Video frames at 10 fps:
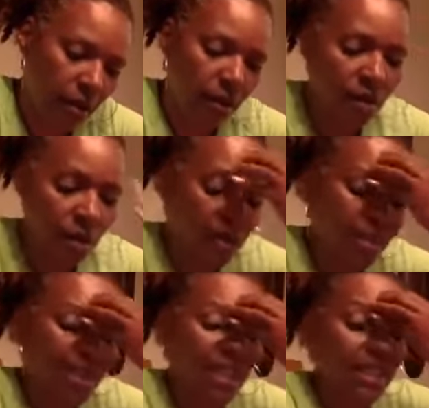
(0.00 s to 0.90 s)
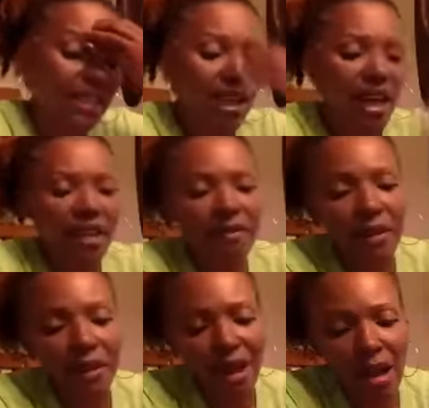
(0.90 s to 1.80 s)
You don't see this cut
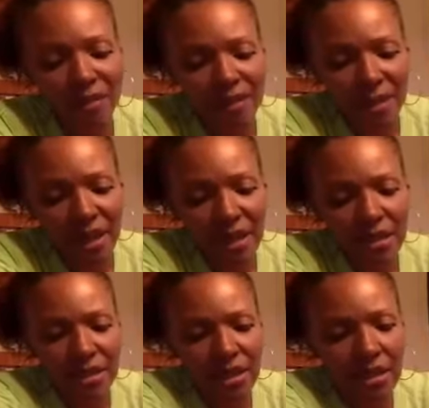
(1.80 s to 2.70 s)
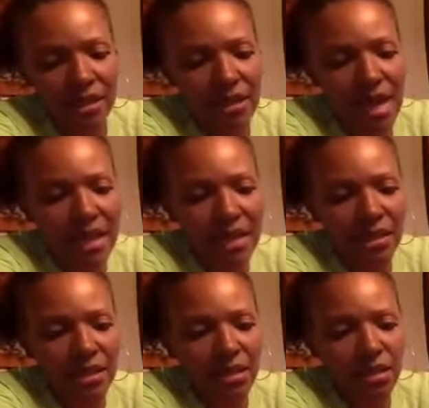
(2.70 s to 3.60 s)
very often because it's not
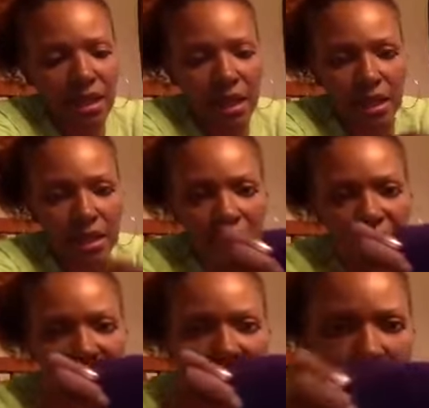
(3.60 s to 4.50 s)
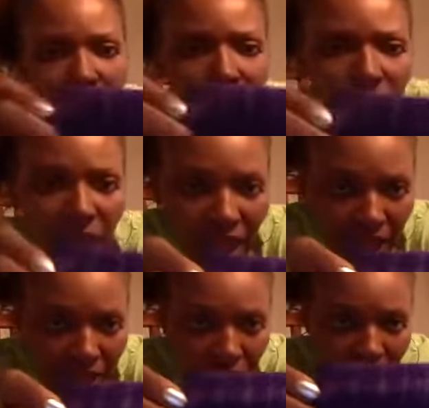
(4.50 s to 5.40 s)
necessarily easy to figure out.
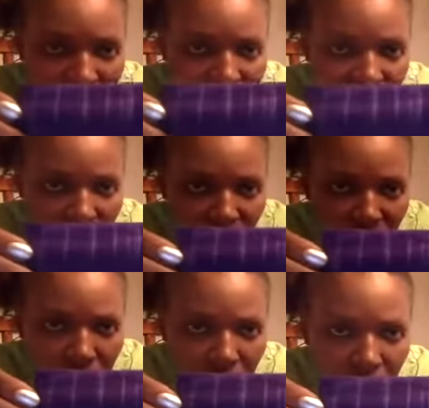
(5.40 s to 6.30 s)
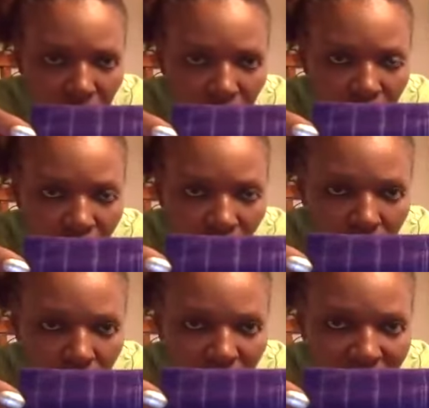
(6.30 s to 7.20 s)
Can you guys see those
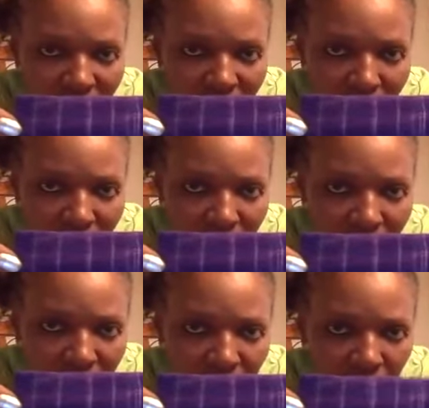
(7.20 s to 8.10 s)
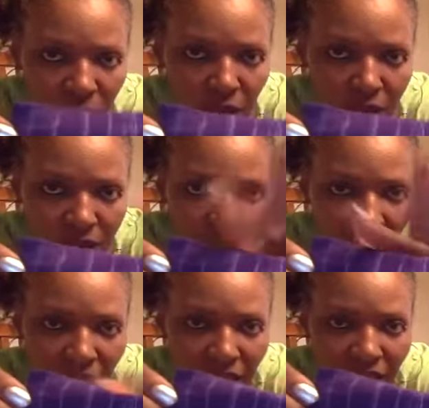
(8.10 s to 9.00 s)
vertical lines that I put across
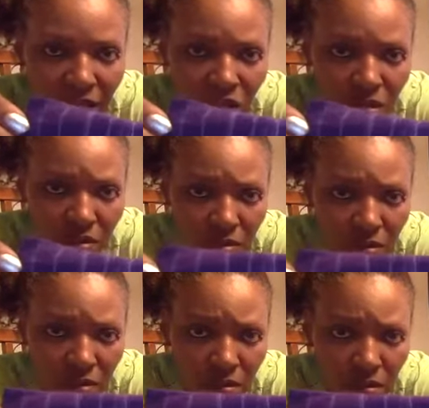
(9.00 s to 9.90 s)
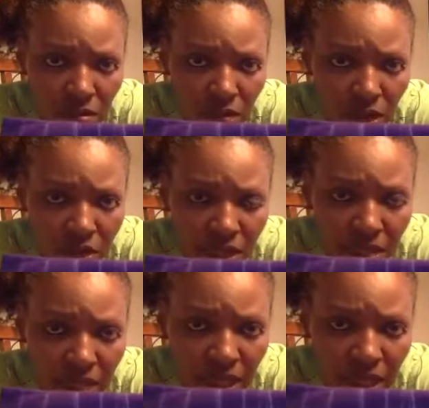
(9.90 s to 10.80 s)
the edge? Can you see them,
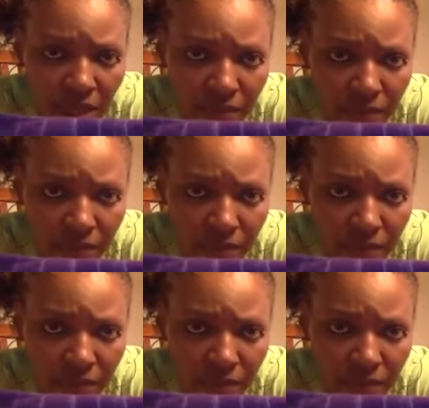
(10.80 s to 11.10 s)
Keena?